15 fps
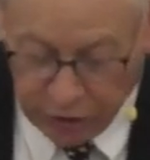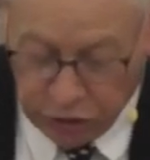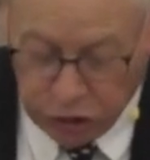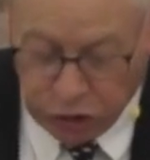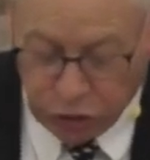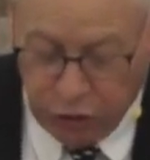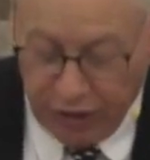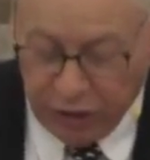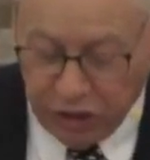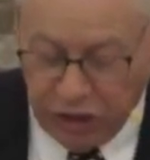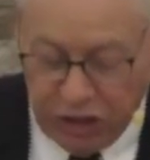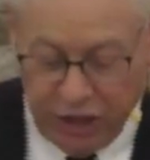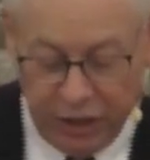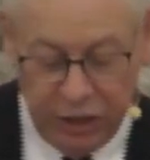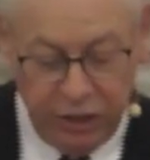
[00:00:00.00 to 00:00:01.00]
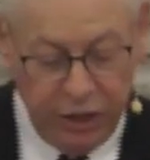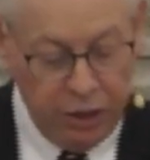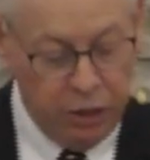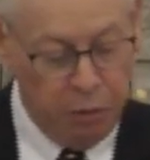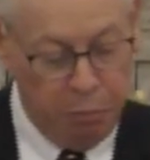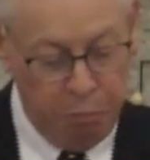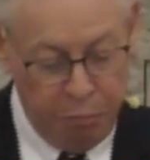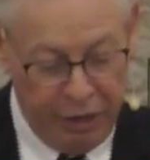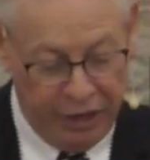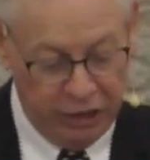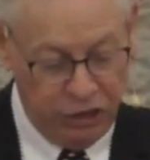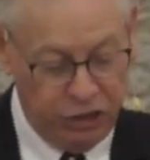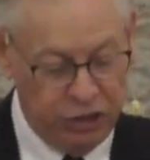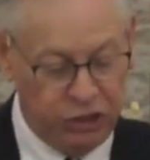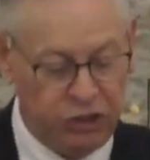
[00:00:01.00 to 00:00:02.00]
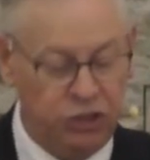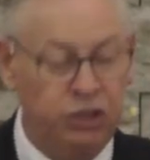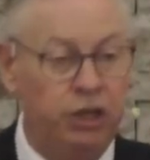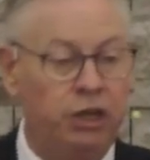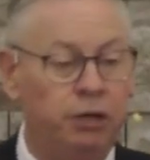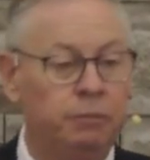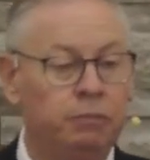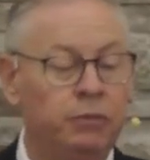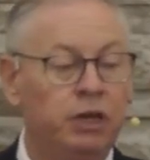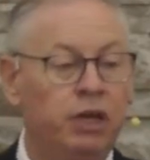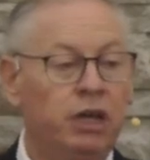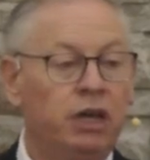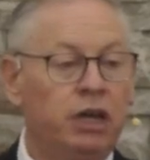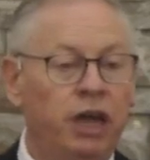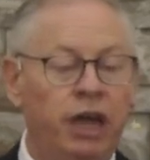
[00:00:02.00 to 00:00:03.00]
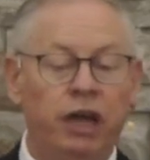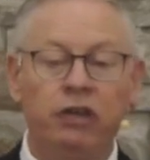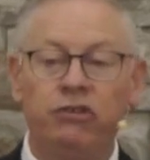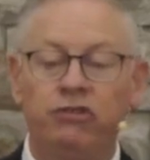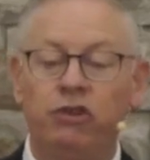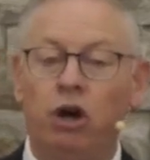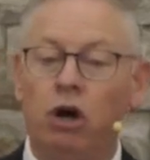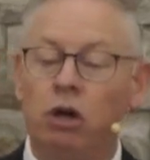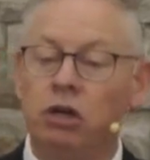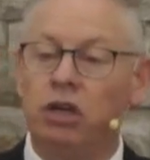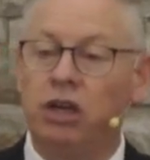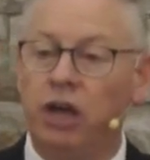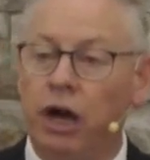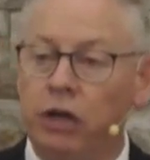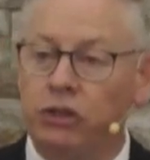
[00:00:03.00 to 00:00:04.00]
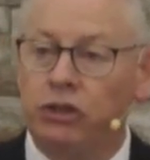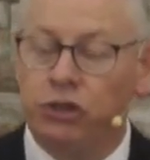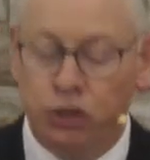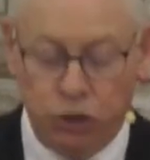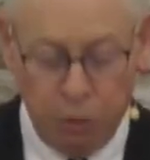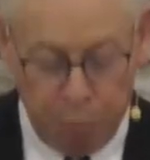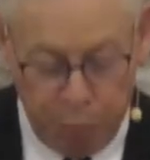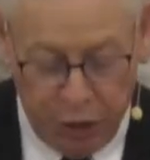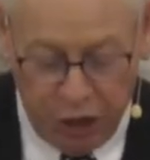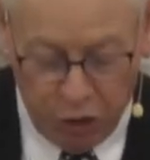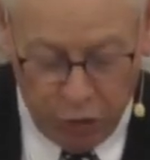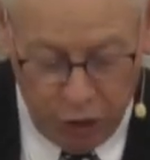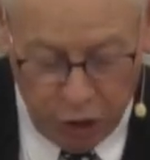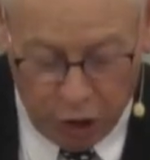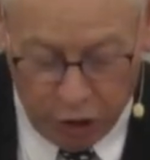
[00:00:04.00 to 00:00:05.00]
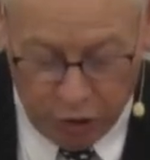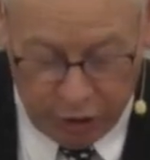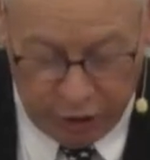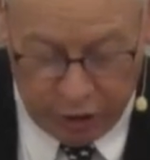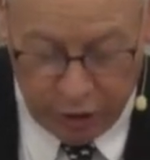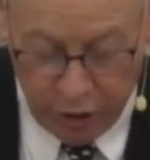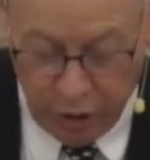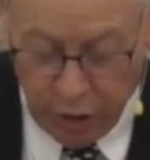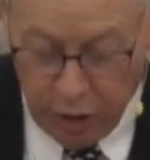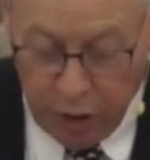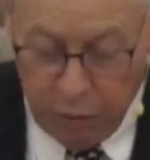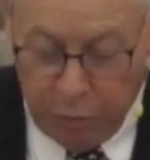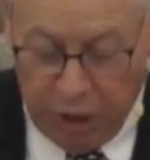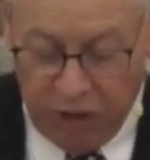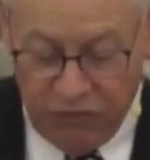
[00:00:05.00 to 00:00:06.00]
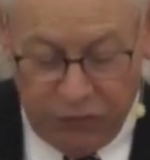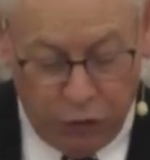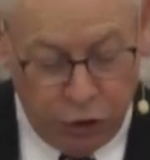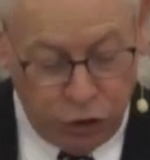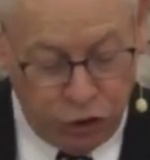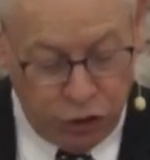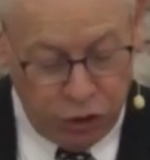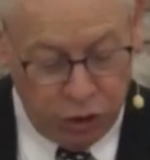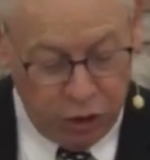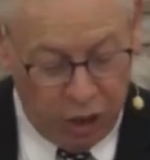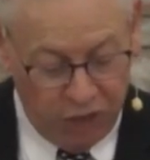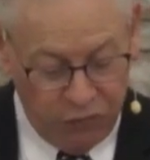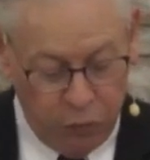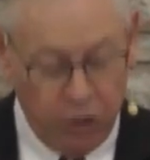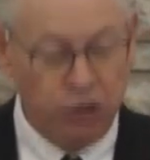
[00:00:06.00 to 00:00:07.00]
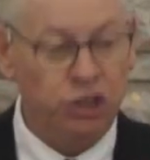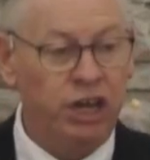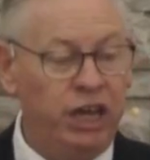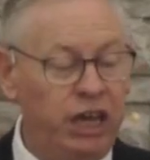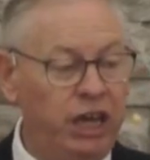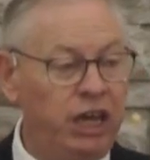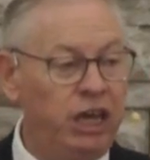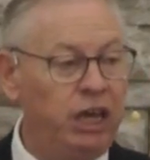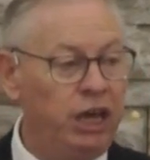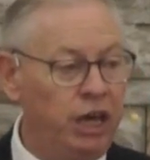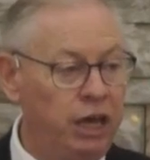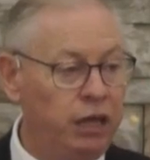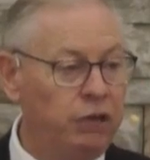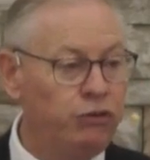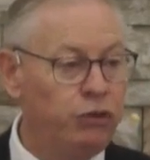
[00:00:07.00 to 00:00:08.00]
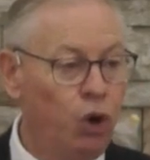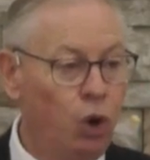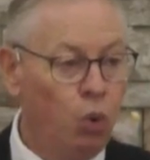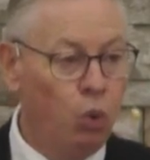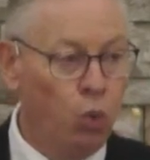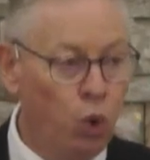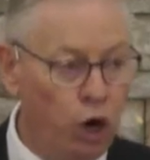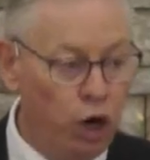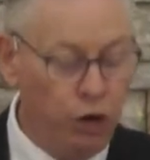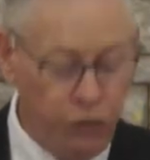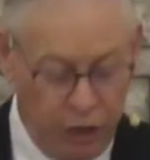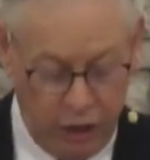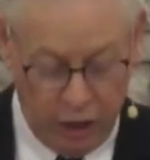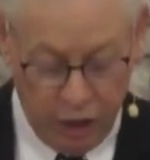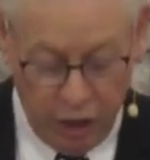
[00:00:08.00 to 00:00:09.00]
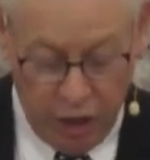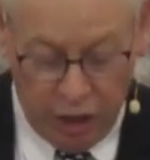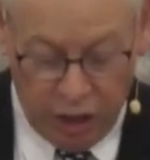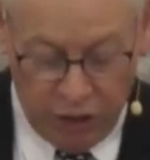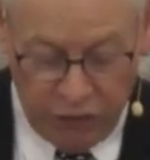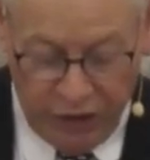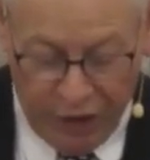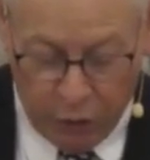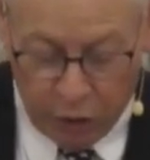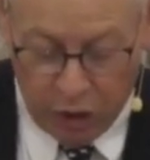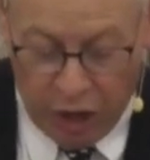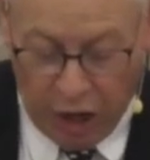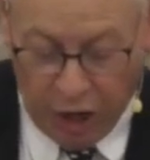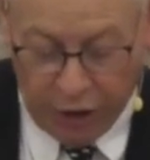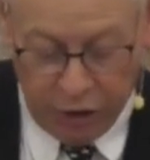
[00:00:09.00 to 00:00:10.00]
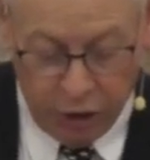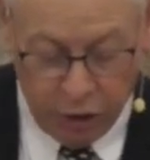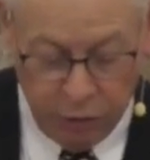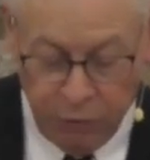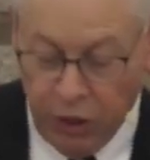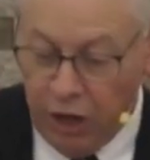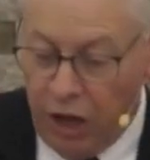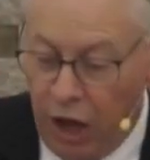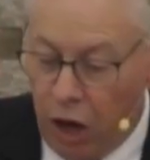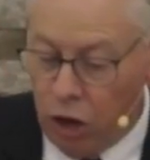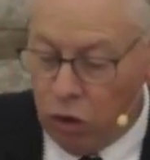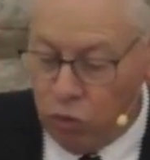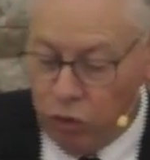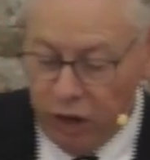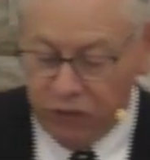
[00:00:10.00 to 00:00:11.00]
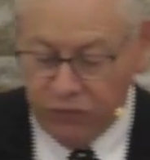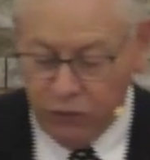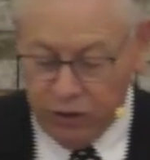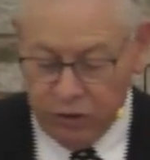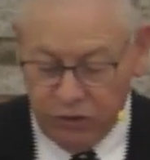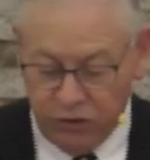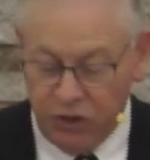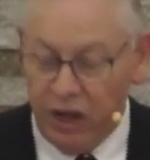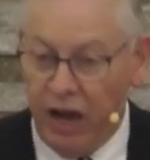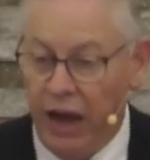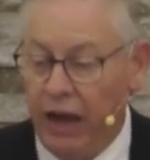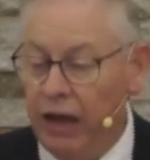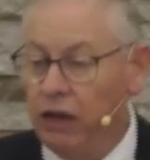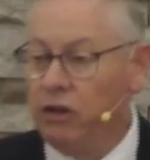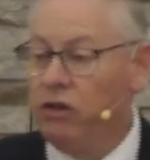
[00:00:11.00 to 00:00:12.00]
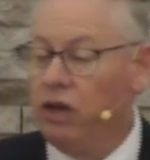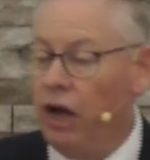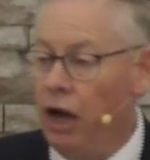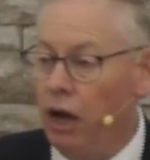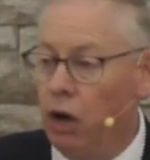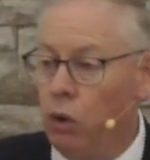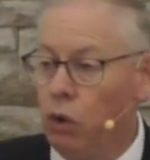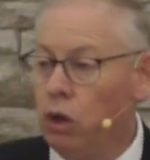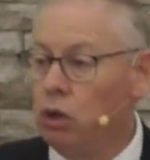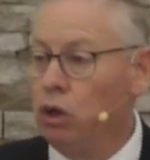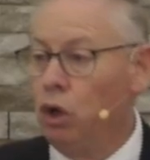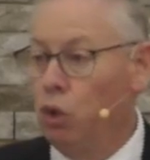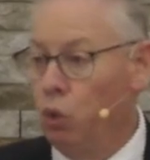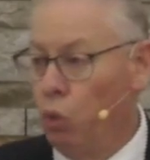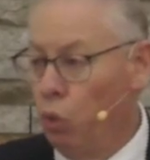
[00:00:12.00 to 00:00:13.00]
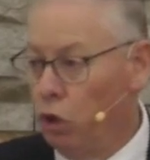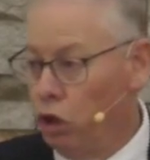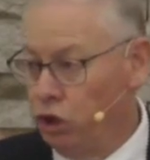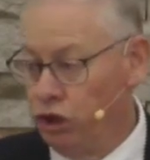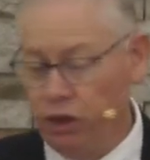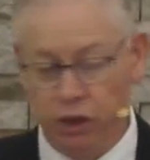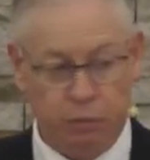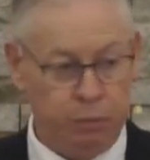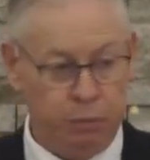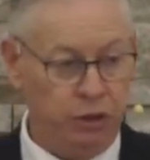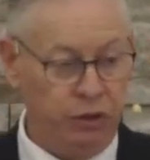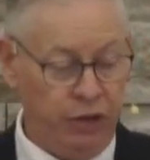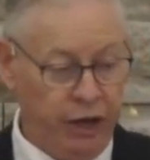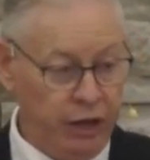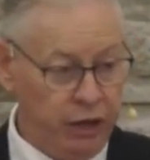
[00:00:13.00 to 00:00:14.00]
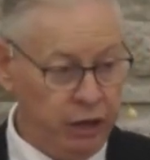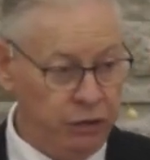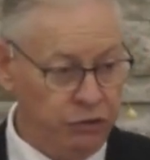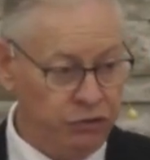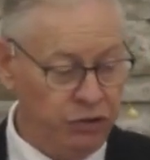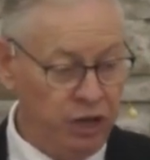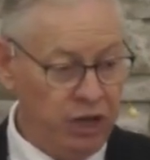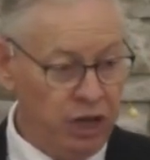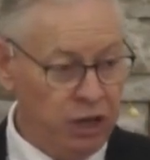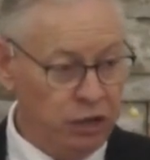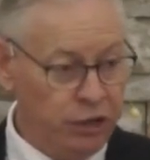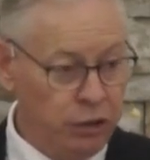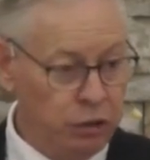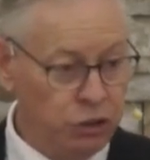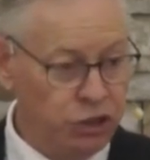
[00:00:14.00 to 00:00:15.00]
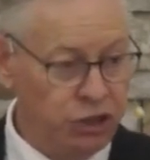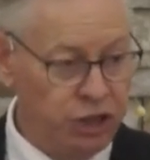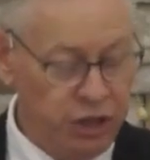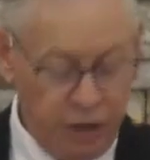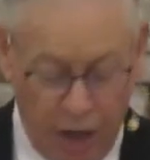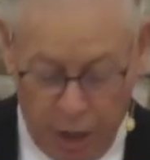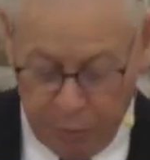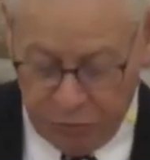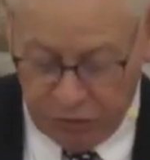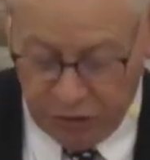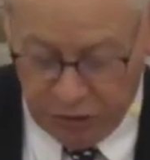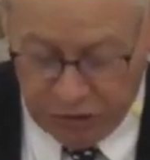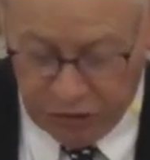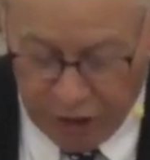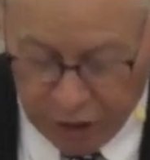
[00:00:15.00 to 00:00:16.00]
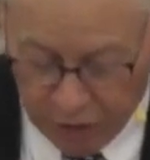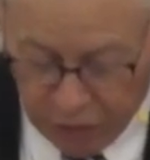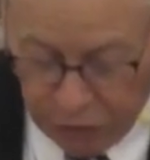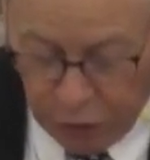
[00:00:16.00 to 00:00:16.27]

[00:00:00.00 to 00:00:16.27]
transcendent majesty, his august superiority, by virtue of which he is worthy of our honor, our reverence, and our worship. That is a little synopsis of the